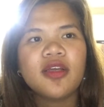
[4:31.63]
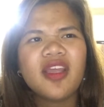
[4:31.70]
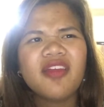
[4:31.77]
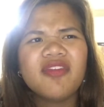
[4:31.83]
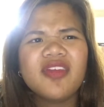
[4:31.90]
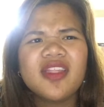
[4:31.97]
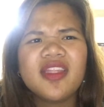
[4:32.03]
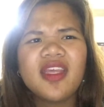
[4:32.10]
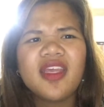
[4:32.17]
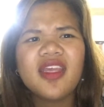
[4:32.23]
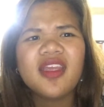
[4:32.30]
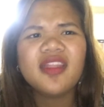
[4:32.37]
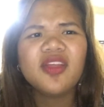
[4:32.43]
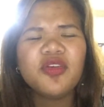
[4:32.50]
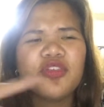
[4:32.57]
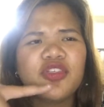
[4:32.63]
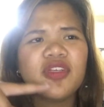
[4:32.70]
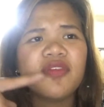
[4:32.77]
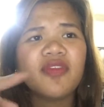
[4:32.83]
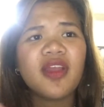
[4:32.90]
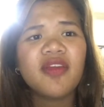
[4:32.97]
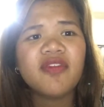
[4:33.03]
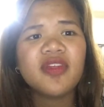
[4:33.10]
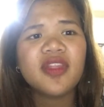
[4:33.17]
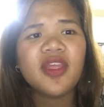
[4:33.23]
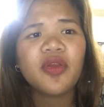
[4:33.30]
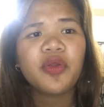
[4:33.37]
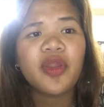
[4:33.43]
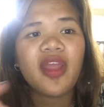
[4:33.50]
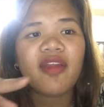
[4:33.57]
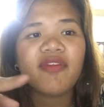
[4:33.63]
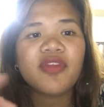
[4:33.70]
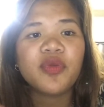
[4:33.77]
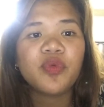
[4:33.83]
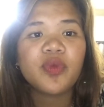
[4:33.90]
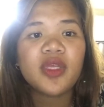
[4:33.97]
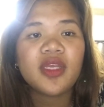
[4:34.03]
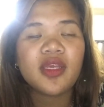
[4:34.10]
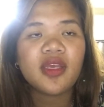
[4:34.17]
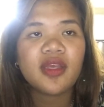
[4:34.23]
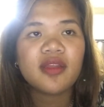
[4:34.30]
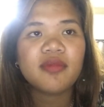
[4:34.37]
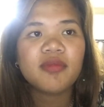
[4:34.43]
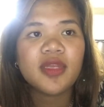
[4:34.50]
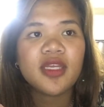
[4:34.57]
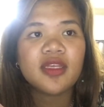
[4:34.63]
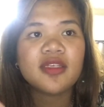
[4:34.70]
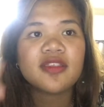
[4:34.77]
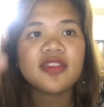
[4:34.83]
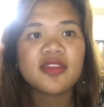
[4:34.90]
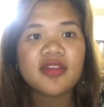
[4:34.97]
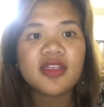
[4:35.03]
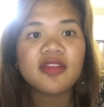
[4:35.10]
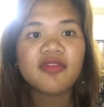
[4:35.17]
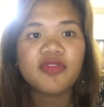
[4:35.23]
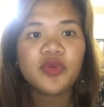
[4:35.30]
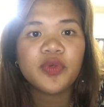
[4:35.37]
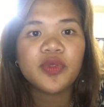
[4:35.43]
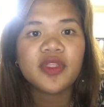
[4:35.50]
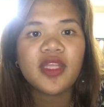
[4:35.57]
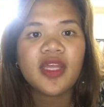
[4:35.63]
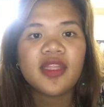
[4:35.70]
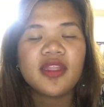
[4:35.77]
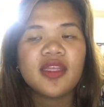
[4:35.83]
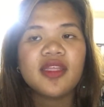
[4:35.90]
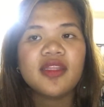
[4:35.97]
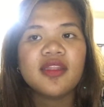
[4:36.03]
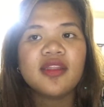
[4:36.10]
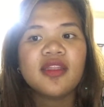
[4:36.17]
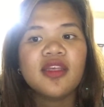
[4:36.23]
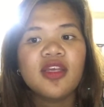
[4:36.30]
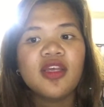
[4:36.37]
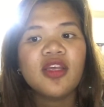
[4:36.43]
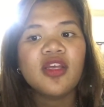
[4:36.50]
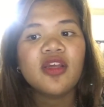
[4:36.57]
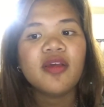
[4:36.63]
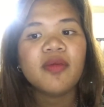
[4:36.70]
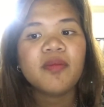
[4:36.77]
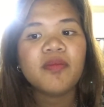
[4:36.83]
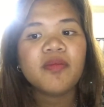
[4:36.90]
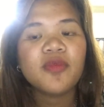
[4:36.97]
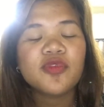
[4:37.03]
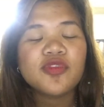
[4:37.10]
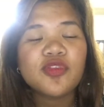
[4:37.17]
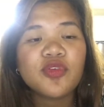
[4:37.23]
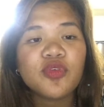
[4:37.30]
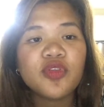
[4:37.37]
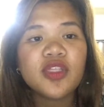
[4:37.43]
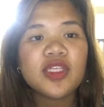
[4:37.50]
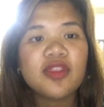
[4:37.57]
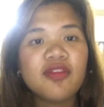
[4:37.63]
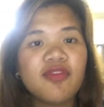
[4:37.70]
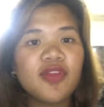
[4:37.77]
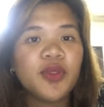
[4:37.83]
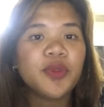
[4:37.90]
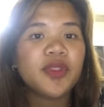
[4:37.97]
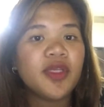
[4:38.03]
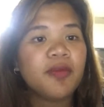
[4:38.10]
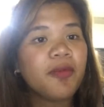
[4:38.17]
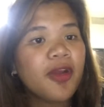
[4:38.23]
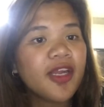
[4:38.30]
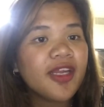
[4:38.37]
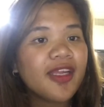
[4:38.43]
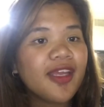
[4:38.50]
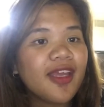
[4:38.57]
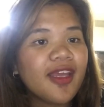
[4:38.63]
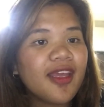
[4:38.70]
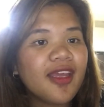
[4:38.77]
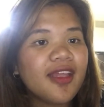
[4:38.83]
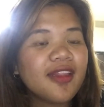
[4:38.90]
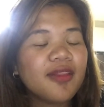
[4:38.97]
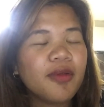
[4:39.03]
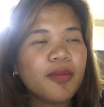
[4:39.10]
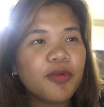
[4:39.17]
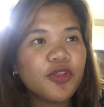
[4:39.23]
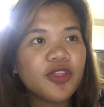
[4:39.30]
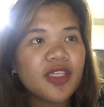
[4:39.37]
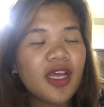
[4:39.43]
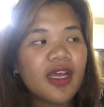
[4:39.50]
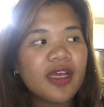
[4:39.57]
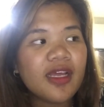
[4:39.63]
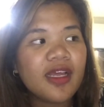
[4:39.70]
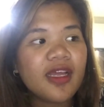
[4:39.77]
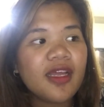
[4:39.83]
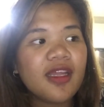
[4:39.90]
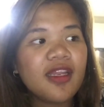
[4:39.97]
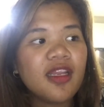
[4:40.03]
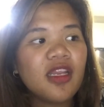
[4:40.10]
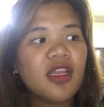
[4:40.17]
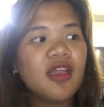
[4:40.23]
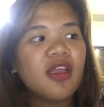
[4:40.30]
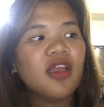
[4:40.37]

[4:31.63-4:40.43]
every day, hindi ko sure if every day or every weekend, may street food. And then, gusto ko din yung floating market, napuntahan,